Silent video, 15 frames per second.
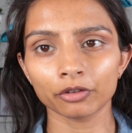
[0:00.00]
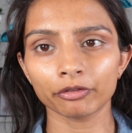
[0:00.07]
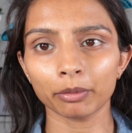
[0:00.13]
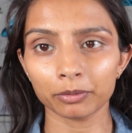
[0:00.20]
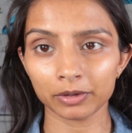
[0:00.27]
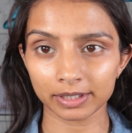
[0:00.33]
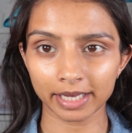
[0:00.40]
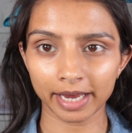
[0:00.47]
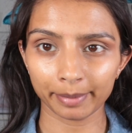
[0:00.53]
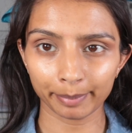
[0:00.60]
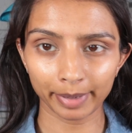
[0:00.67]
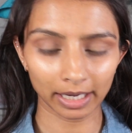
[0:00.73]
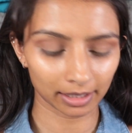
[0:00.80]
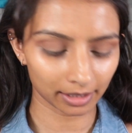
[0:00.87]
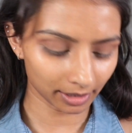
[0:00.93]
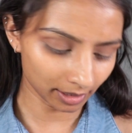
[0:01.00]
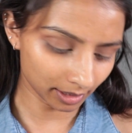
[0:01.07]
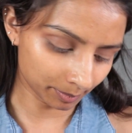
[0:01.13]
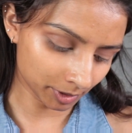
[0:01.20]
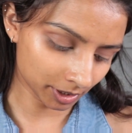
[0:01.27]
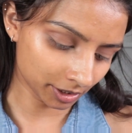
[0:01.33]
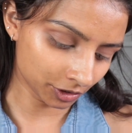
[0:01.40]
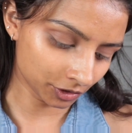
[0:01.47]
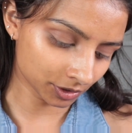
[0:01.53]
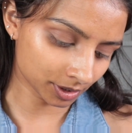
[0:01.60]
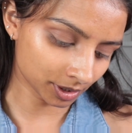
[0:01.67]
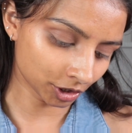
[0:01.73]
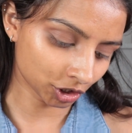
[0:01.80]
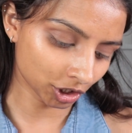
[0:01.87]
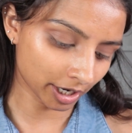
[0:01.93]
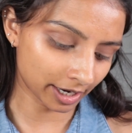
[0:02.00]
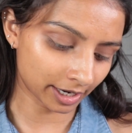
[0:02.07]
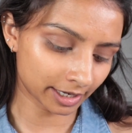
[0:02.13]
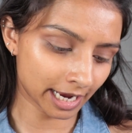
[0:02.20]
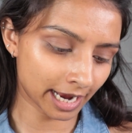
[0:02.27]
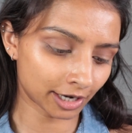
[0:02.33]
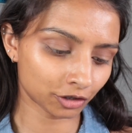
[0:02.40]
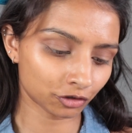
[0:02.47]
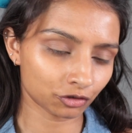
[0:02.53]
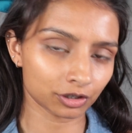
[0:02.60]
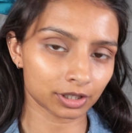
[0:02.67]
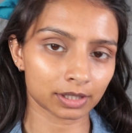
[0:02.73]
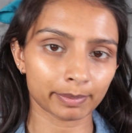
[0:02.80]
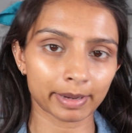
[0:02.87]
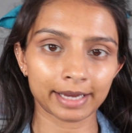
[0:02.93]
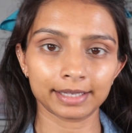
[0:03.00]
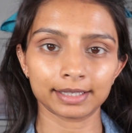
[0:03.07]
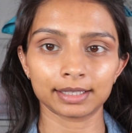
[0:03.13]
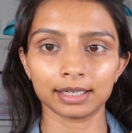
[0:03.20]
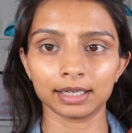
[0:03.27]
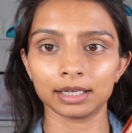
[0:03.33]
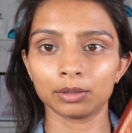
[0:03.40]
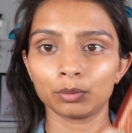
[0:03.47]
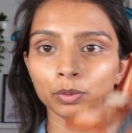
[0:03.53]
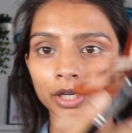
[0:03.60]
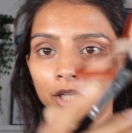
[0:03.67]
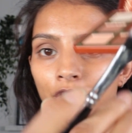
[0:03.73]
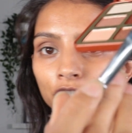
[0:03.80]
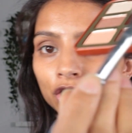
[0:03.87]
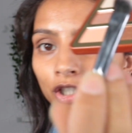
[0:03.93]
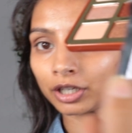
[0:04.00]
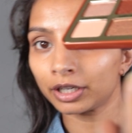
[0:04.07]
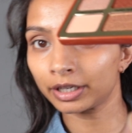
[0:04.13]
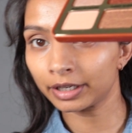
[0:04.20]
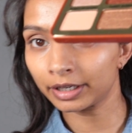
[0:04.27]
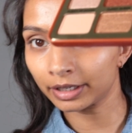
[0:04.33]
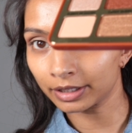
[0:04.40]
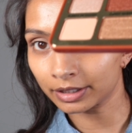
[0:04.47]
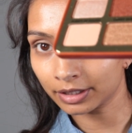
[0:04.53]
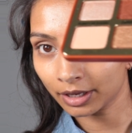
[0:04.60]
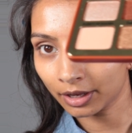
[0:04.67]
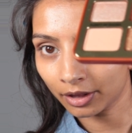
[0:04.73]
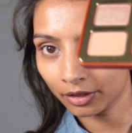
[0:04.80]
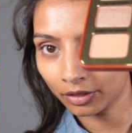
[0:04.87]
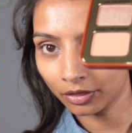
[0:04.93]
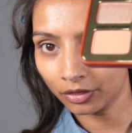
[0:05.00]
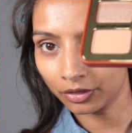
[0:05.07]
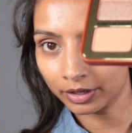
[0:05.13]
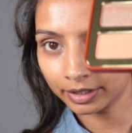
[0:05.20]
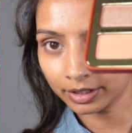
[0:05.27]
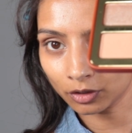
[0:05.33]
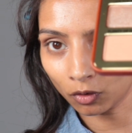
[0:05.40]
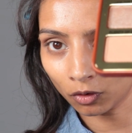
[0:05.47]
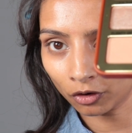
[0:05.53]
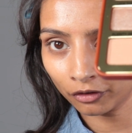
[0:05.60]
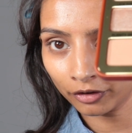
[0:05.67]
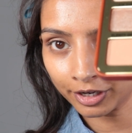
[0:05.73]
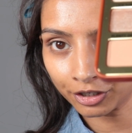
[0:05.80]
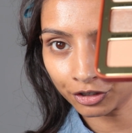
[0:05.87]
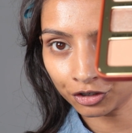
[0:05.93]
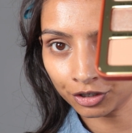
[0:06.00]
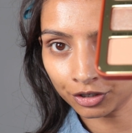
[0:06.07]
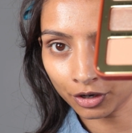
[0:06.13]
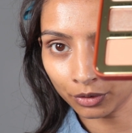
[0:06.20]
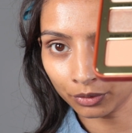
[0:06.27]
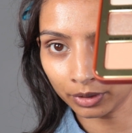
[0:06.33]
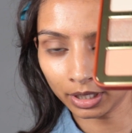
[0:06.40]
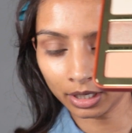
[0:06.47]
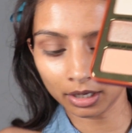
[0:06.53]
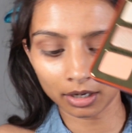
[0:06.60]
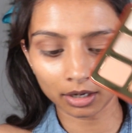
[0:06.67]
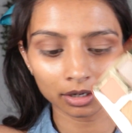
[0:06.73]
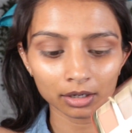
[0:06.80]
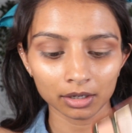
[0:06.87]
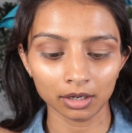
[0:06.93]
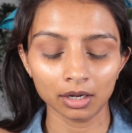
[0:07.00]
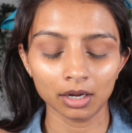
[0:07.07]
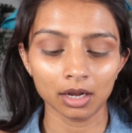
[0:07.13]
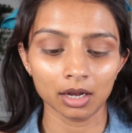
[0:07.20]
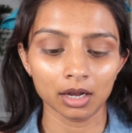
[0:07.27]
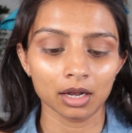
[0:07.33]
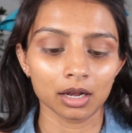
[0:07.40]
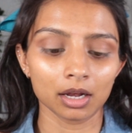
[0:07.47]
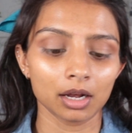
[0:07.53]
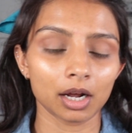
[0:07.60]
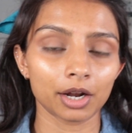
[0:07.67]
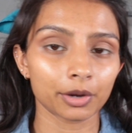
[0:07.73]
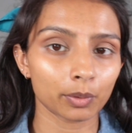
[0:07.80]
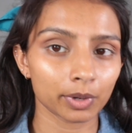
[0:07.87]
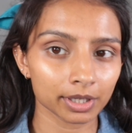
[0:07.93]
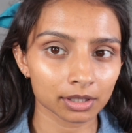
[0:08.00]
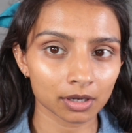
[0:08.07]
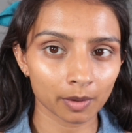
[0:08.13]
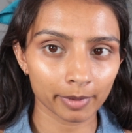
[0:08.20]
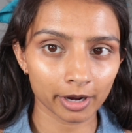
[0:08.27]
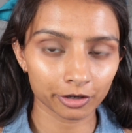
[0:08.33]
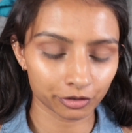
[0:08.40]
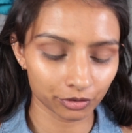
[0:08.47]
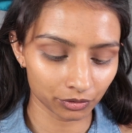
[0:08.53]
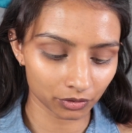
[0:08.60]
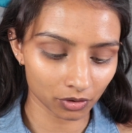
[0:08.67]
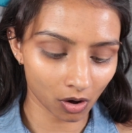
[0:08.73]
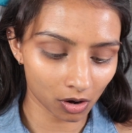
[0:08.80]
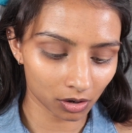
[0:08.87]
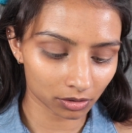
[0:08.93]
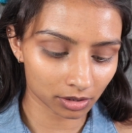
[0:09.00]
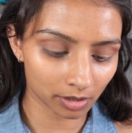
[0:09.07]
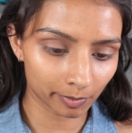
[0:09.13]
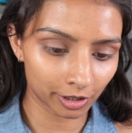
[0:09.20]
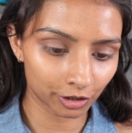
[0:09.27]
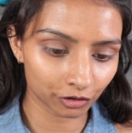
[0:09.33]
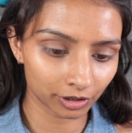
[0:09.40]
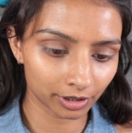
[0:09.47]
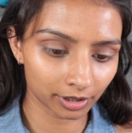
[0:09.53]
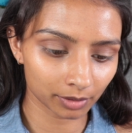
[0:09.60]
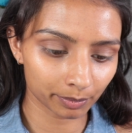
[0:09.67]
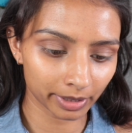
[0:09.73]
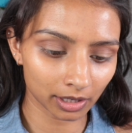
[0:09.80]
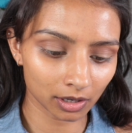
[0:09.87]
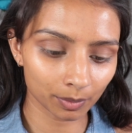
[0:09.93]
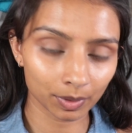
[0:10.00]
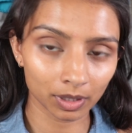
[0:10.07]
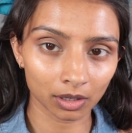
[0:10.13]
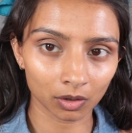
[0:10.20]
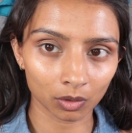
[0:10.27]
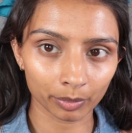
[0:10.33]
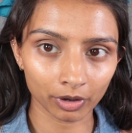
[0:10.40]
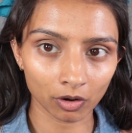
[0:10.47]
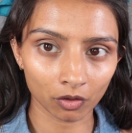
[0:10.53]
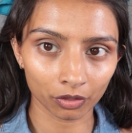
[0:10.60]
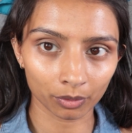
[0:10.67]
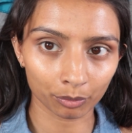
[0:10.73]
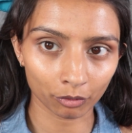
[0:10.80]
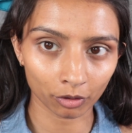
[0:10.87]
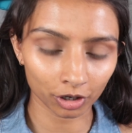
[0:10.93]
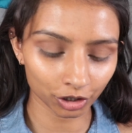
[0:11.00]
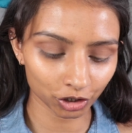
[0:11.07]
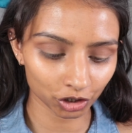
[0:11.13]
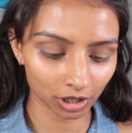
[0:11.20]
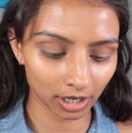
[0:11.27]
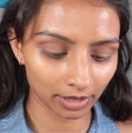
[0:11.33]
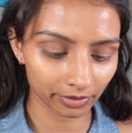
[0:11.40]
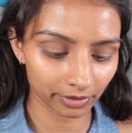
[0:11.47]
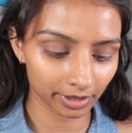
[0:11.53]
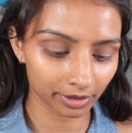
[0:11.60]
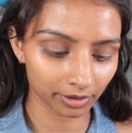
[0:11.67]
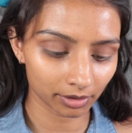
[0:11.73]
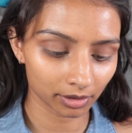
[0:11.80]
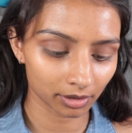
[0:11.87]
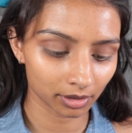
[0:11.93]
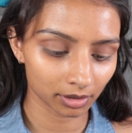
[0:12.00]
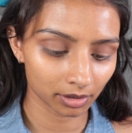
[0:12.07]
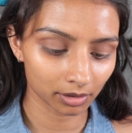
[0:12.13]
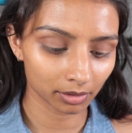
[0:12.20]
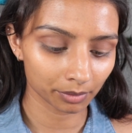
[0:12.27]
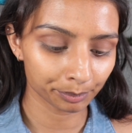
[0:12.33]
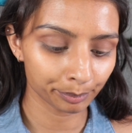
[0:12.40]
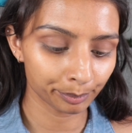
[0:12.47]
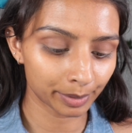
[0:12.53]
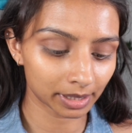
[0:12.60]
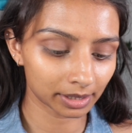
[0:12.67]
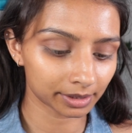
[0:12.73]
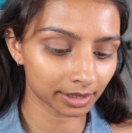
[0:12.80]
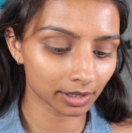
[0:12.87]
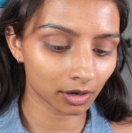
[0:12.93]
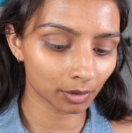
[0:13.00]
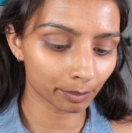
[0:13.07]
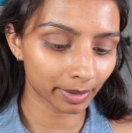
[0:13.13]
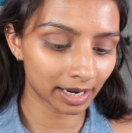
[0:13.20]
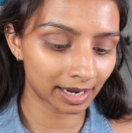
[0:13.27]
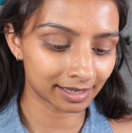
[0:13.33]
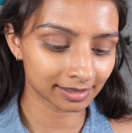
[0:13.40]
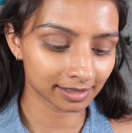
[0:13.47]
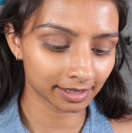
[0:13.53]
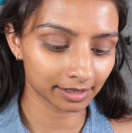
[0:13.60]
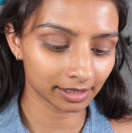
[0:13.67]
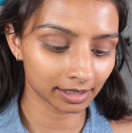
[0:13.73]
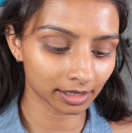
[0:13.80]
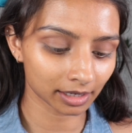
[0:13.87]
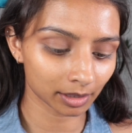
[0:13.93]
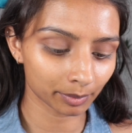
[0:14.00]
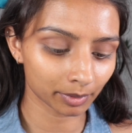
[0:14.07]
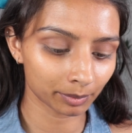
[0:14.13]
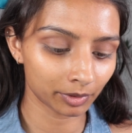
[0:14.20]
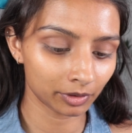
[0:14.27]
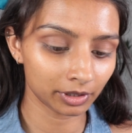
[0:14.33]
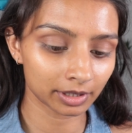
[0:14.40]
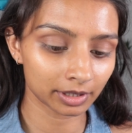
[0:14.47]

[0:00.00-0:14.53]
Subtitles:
from the same palette, I'm going to use the shade Extra Spicy, which is this orangey tone here. I don't want it to come out too dark, so I'm literally going to pick up a little bit on the brush and then build it up as I need it. But I'm only